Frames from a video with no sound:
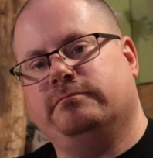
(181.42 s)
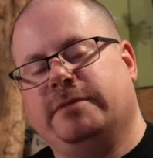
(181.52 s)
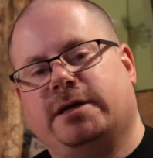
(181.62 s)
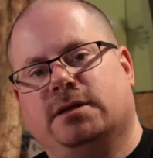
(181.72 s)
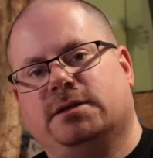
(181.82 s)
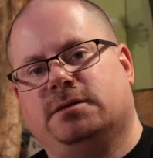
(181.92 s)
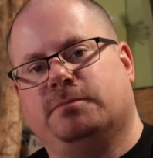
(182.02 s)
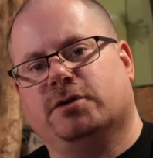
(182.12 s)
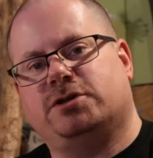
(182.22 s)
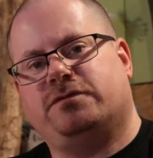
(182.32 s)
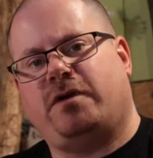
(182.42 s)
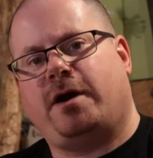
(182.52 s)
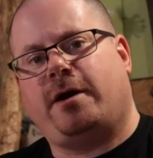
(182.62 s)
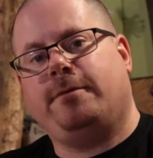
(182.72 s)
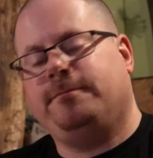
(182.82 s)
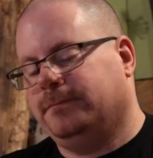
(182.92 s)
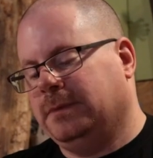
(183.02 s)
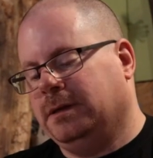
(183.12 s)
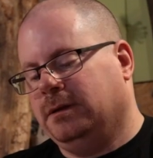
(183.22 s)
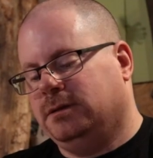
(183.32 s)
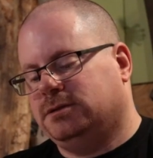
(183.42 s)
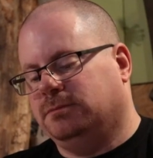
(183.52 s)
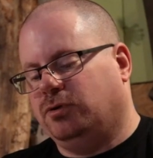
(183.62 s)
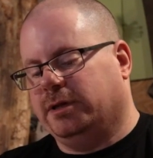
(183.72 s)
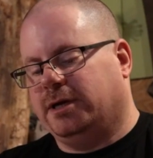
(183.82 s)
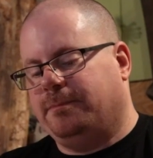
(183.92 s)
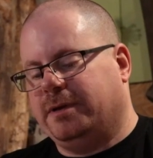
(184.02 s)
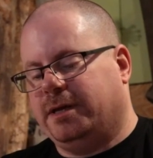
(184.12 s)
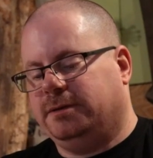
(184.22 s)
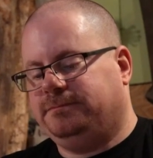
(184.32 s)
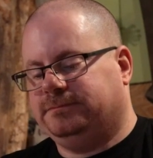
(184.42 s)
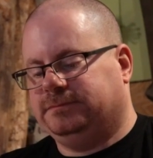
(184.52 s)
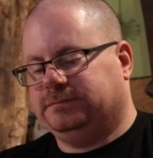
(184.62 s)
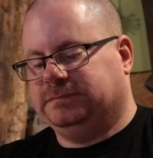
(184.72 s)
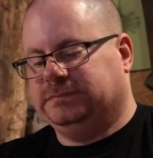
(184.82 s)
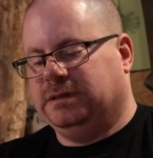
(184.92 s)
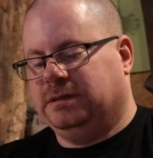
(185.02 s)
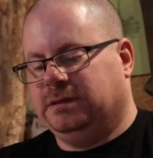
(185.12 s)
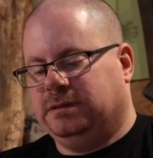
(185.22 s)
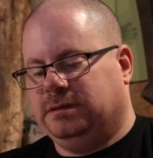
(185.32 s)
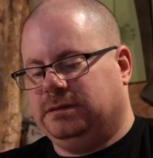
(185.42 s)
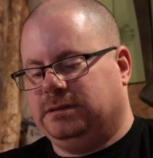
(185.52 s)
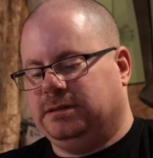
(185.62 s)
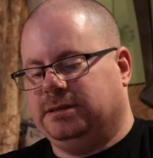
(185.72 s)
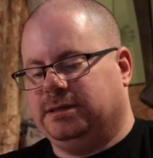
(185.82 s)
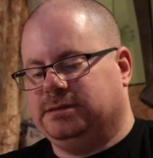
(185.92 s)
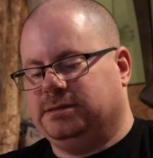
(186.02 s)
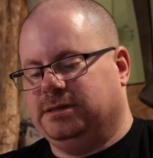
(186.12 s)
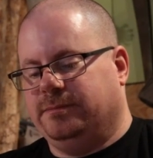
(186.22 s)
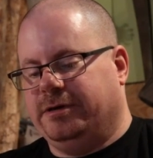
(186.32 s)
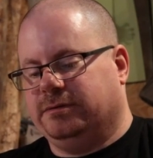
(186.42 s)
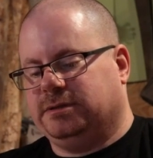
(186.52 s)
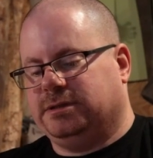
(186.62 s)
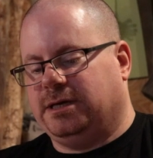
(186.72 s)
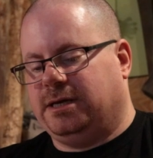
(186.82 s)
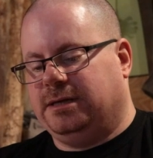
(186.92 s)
make a little birch fire to boil it up in, and then see about